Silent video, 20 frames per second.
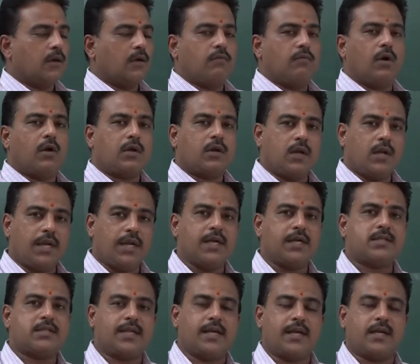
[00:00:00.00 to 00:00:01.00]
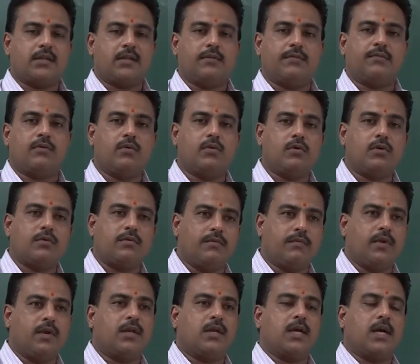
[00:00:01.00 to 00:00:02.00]
what leads that the fruit
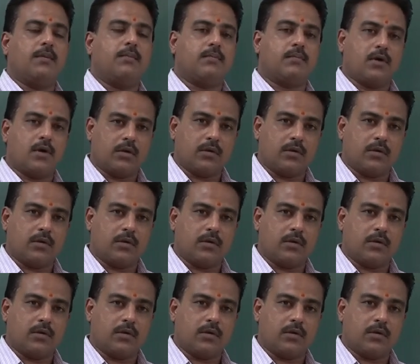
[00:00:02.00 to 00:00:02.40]
will come